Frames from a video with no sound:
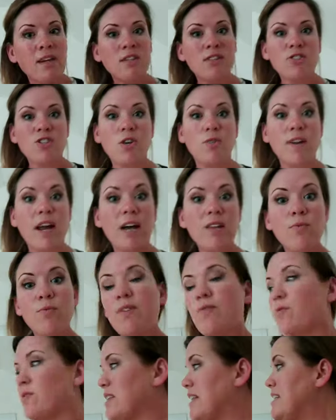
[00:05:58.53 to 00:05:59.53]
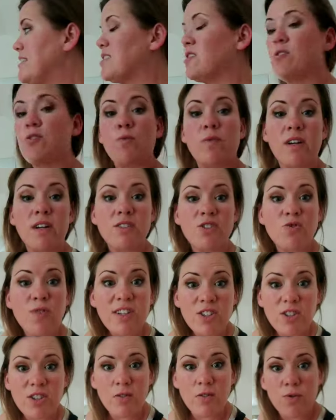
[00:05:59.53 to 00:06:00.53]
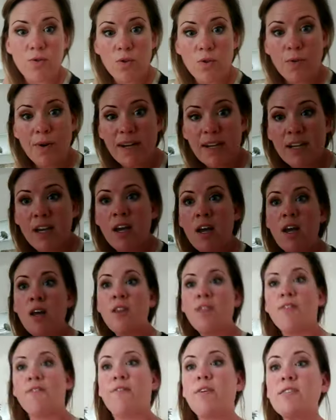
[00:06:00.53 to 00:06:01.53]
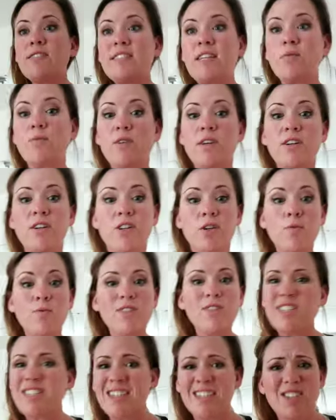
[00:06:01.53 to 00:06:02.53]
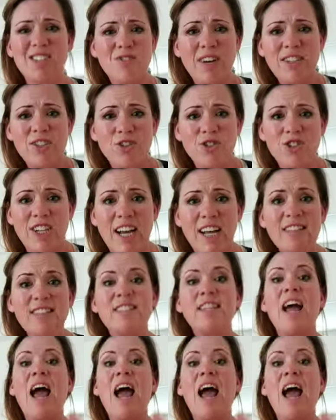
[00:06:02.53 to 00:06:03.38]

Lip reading: So, now that we've released those, we're going to stretch those real quick. The first thing we're going to do, we're just going to stretch your chest,